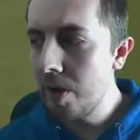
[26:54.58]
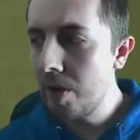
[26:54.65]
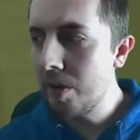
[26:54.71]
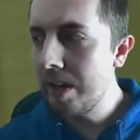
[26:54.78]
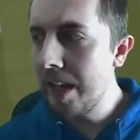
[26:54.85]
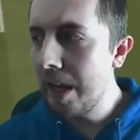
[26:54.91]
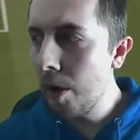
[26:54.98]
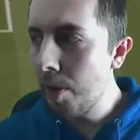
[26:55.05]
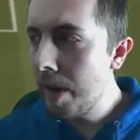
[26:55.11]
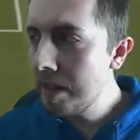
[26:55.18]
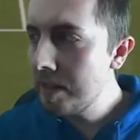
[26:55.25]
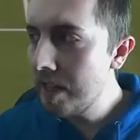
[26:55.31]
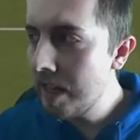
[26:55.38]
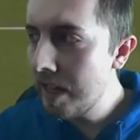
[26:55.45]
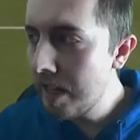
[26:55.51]
Leo
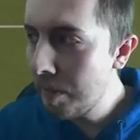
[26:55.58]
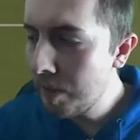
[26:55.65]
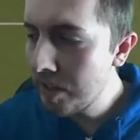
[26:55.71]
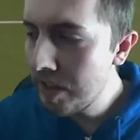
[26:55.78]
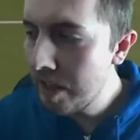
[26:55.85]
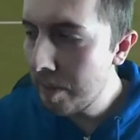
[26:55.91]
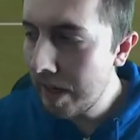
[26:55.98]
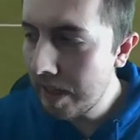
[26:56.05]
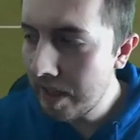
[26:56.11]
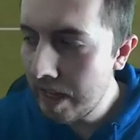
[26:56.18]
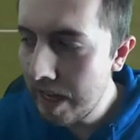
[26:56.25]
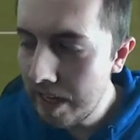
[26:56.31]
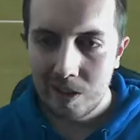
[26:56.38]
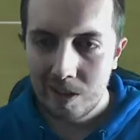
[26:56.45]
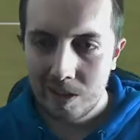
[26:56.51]
Messi puts in the back of the
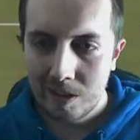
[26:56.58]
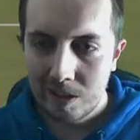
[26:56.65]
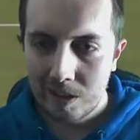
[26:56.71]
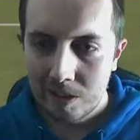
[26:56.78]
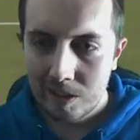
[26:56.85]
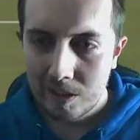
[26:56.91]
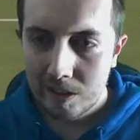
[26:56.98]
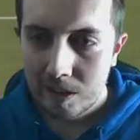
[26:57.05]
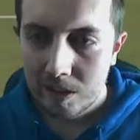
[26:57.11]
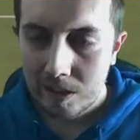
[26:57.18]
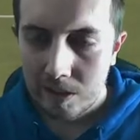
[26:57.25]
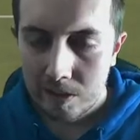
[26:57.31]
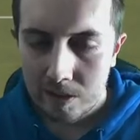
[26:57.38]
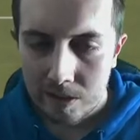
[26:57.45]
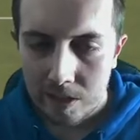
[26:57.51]
net.
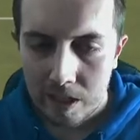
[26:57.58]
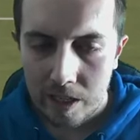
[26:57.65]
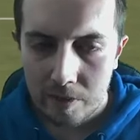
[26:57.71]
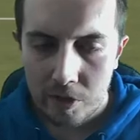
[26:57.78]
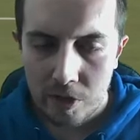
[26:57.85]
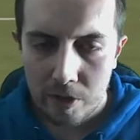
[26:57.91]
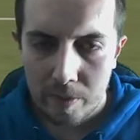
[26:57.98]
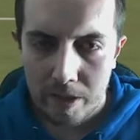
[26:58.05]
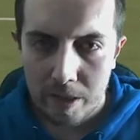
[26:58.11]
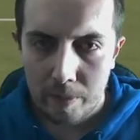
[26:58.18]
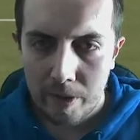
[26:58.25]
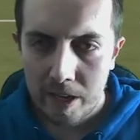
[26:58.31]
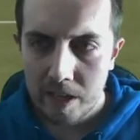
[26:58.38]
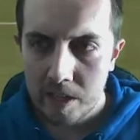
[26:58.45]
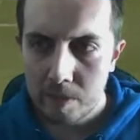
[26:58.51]
Oh, shouldn't have made the
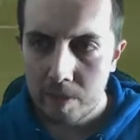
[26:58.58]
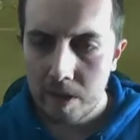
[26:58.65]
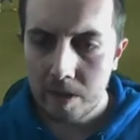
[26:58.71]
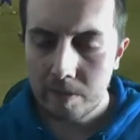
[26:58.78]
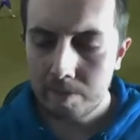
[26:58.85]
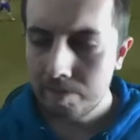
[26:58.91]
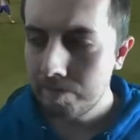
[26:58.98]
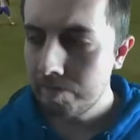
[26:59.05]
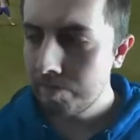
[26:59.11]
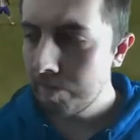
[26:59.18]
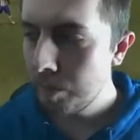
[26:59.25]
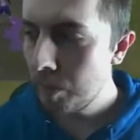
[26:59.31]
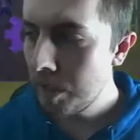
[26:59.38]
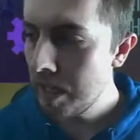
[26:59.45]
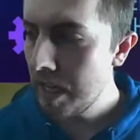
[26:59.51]
pass, but
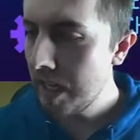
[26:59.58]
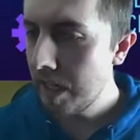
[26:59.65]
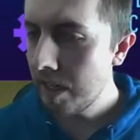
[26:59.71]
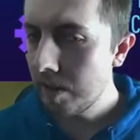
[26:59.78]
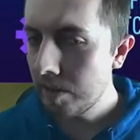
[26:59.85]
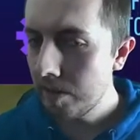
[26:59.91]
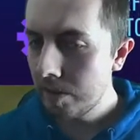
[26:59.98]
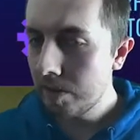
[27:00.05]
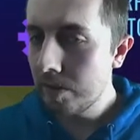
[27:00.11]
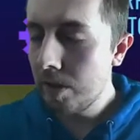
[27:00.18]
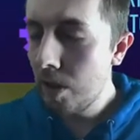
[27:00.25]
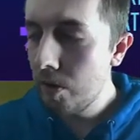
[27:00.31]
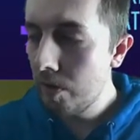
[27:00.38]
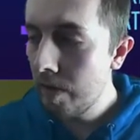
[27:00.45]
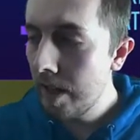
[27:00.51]
we take it.
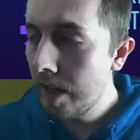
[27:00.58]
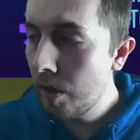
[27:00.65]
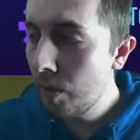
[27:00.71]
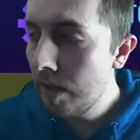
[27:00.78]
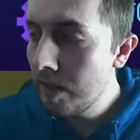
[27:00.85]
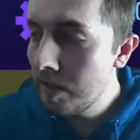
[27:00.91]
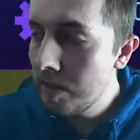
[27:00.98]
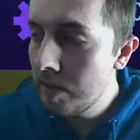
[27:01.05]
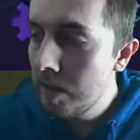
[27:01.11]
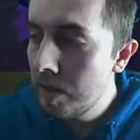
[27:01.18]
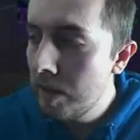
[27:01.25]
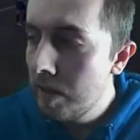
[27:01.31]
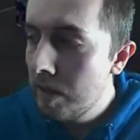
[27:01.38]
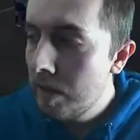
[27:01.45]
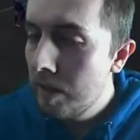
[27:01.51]
Hopefully he quits.
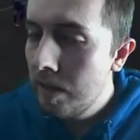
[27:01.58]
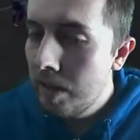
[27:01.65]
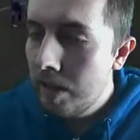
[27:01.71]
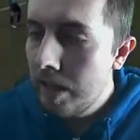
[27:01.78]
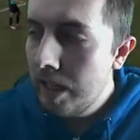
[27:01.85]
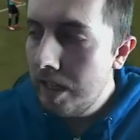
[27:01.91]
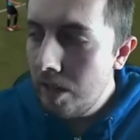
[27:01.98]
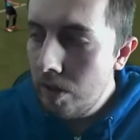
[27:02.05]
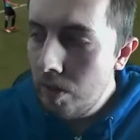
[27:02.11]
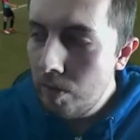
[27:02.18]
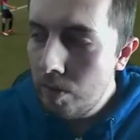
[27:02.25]
Thank you.